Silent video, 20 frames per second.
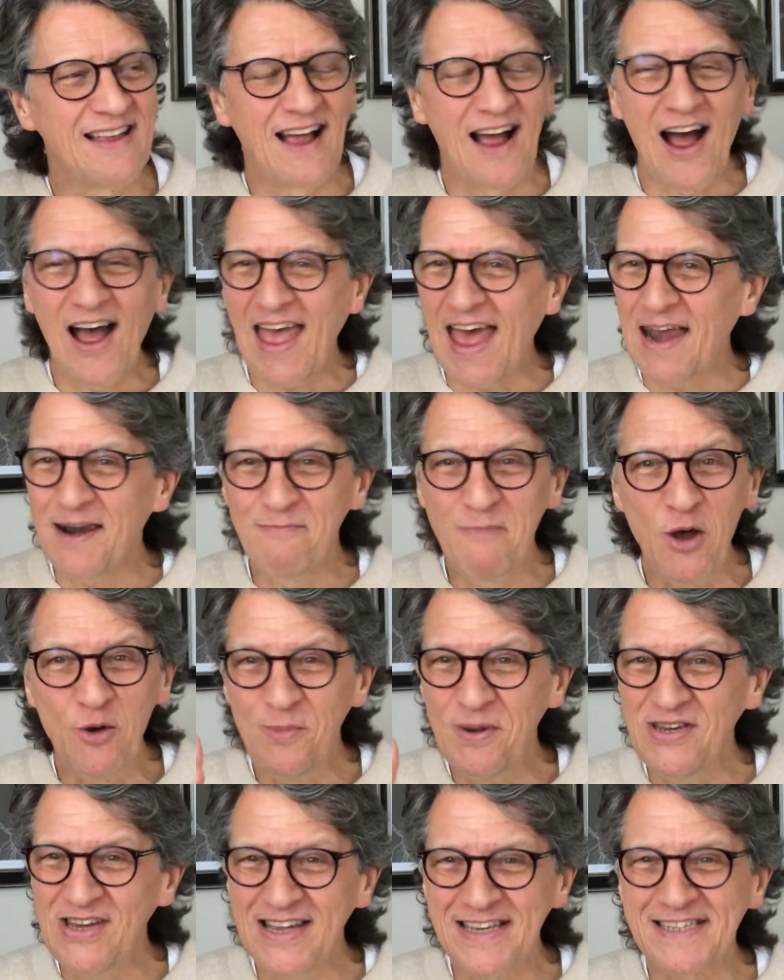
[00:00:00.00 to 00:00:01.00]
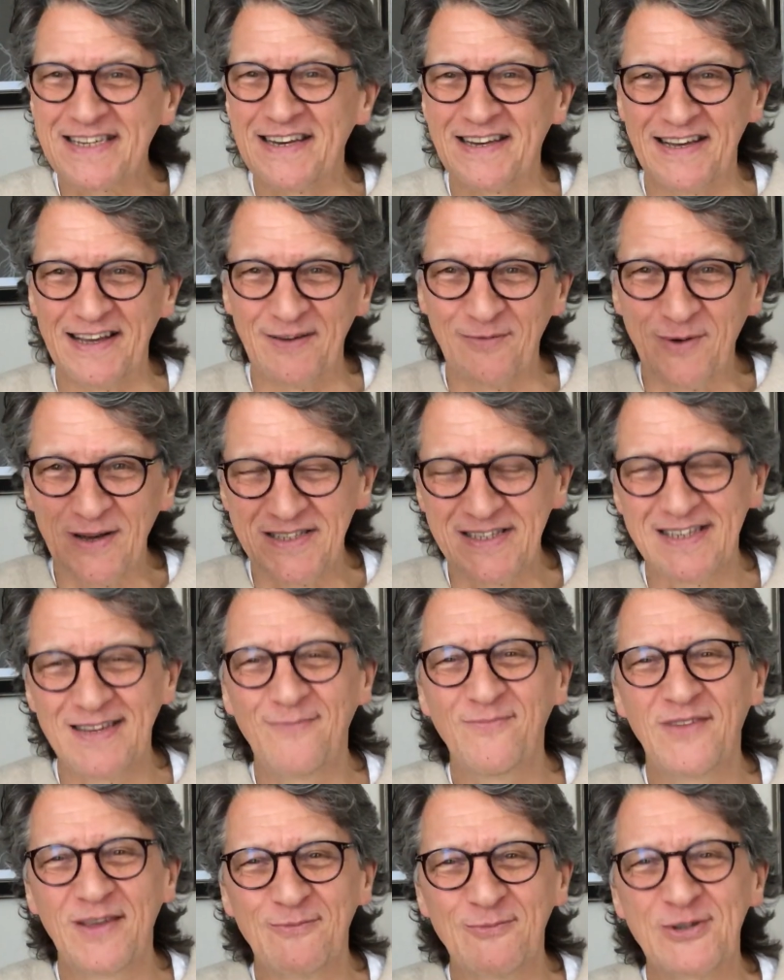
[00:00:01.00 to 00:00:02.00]
I had a moment yesterday when
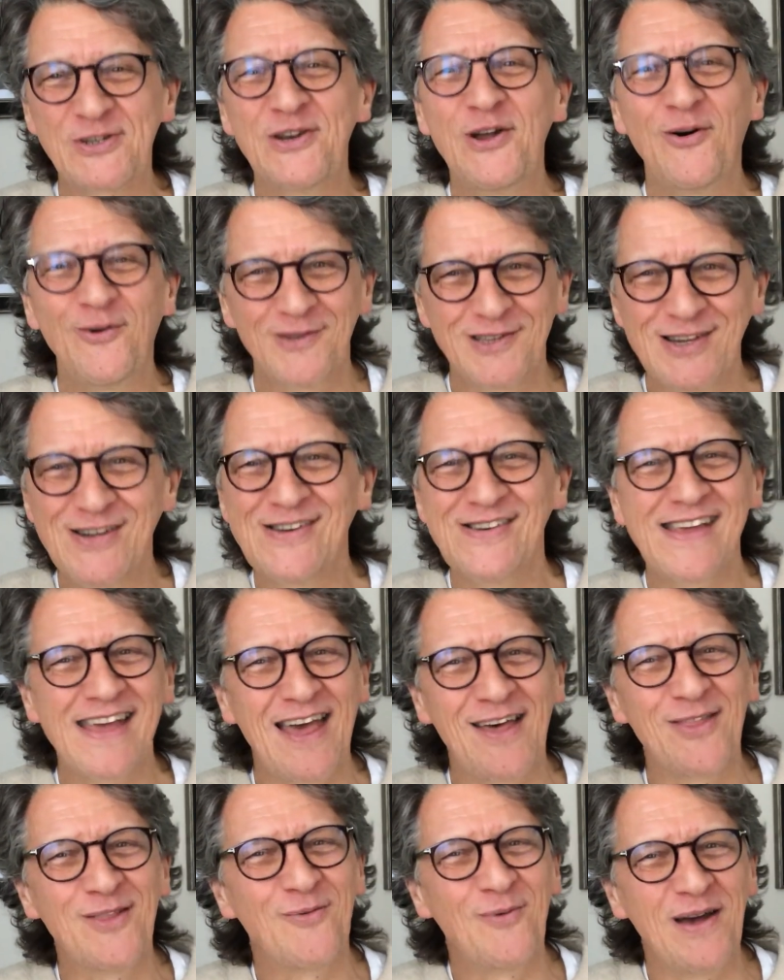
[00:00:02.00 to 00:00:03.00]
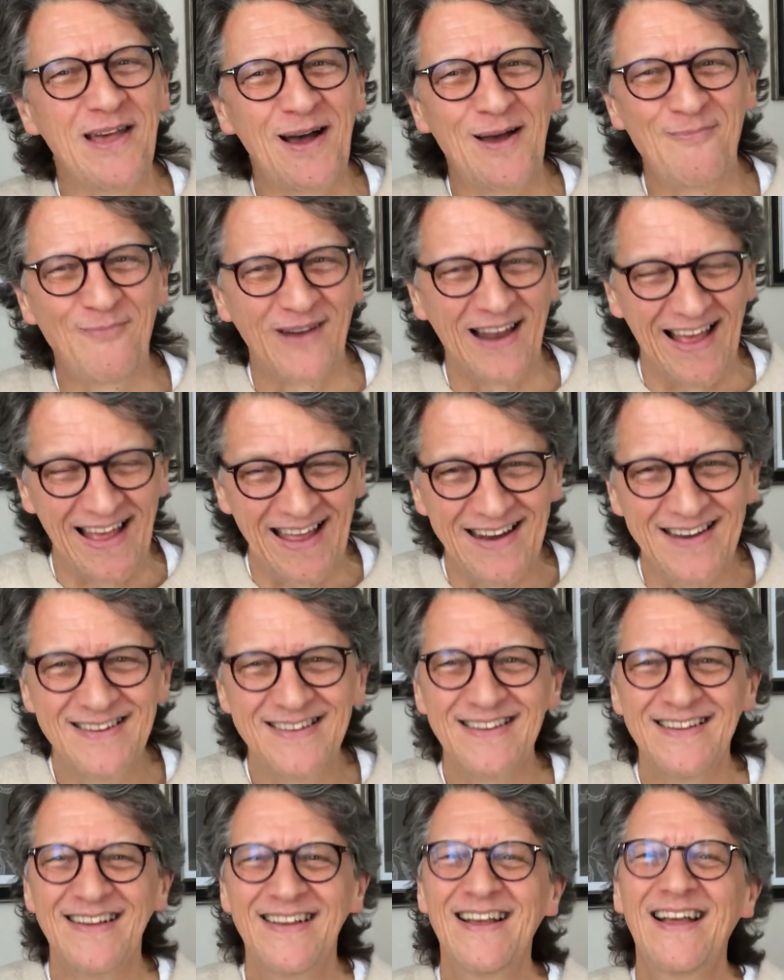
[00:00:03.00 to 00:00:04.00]
something was not turning out the way I
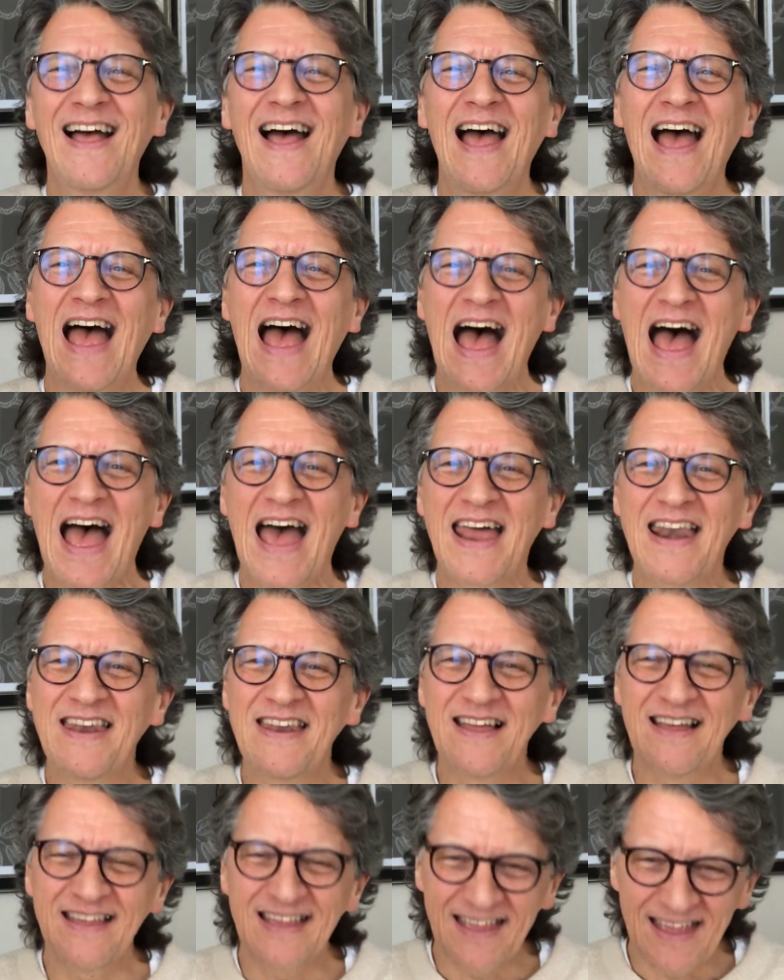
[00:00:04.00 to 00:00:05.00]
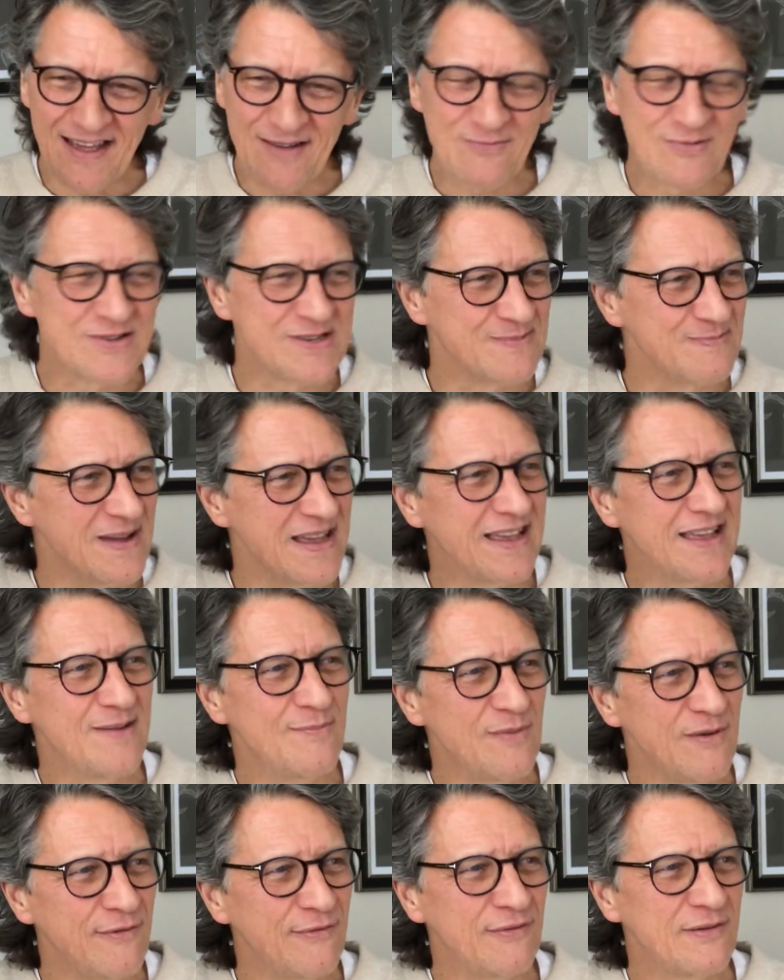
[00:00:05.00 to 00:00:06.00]
planned, and it was
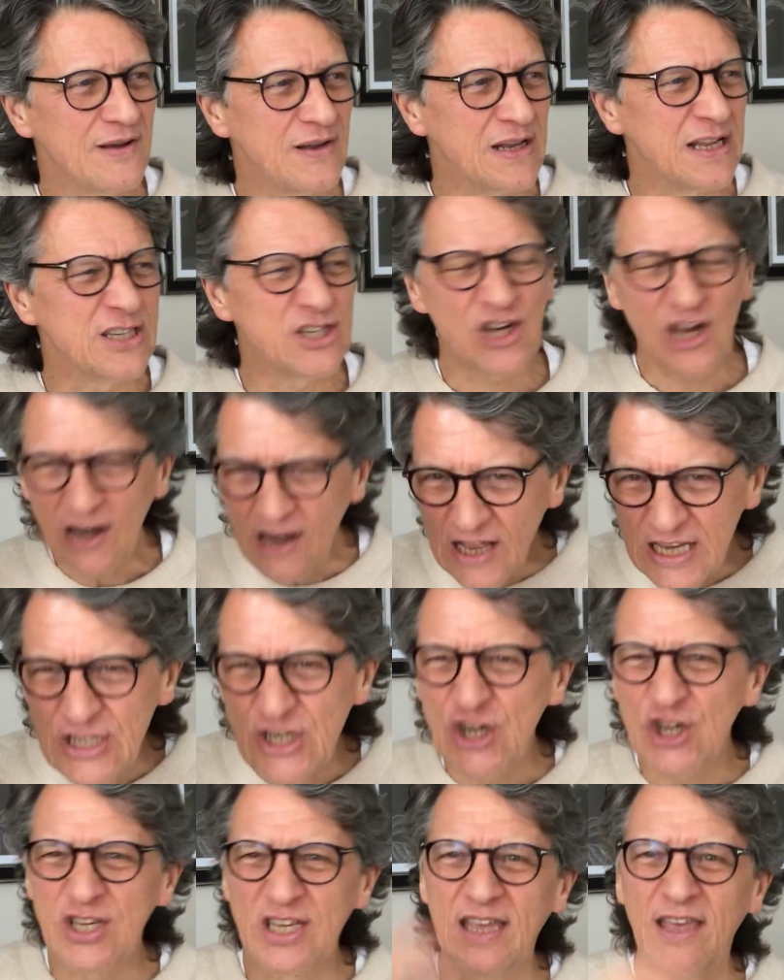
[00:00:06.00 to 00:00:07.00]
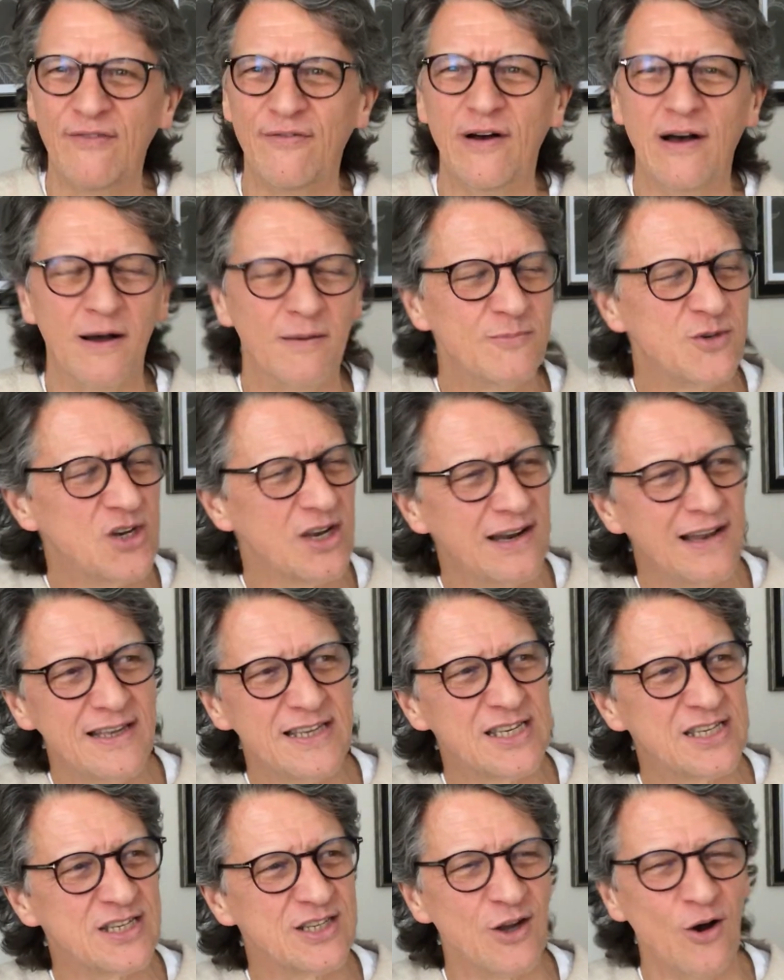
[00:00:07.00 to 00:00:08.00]
making me feel like, shall I just give up? Shall I
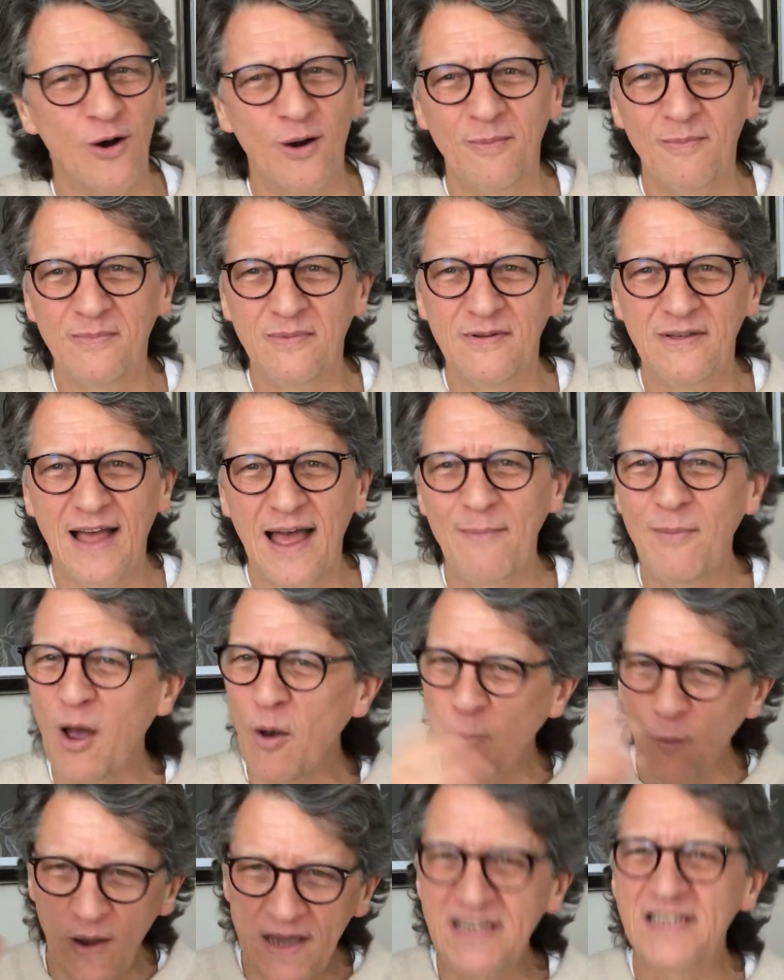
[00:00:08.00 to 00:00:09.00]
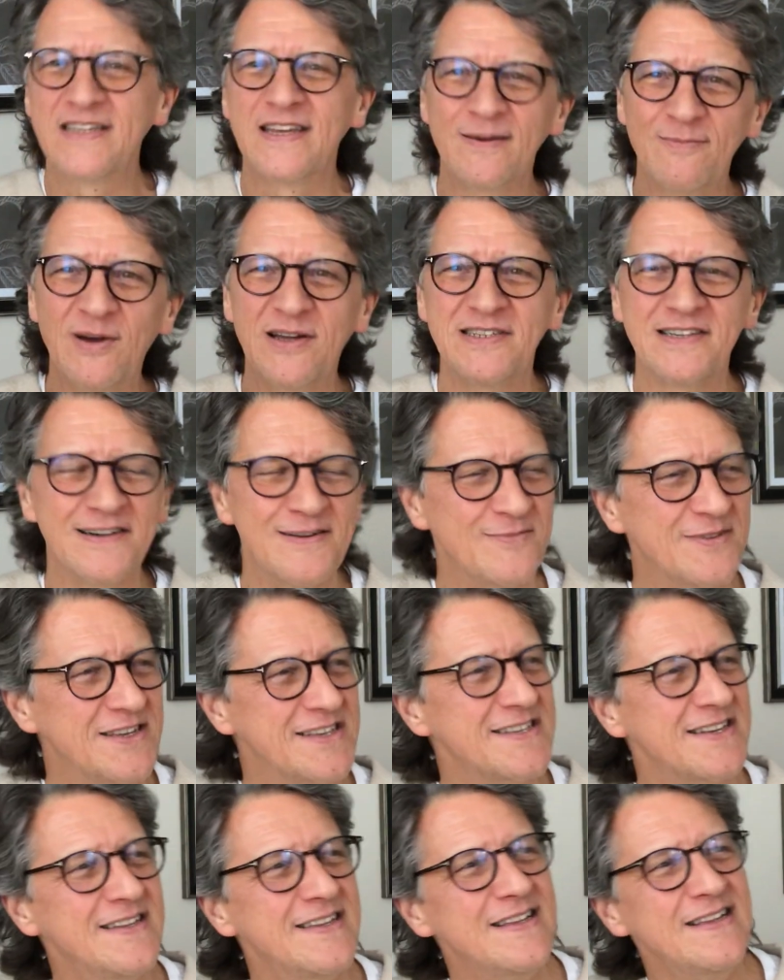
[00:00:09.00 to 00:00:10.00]
stop? Am I wasting my time with this?